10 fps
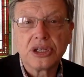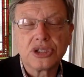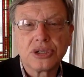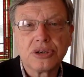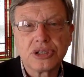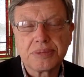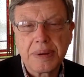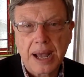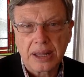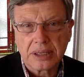insurance
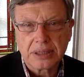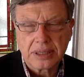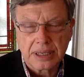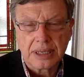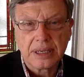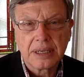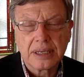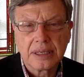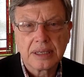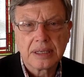policy
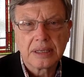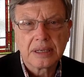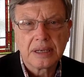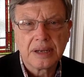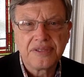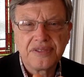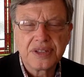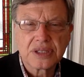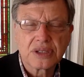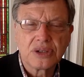of
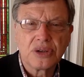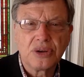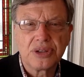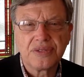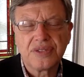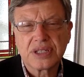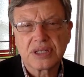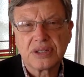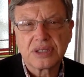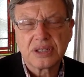physical gold and
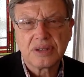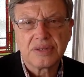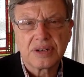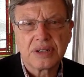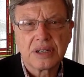physical silver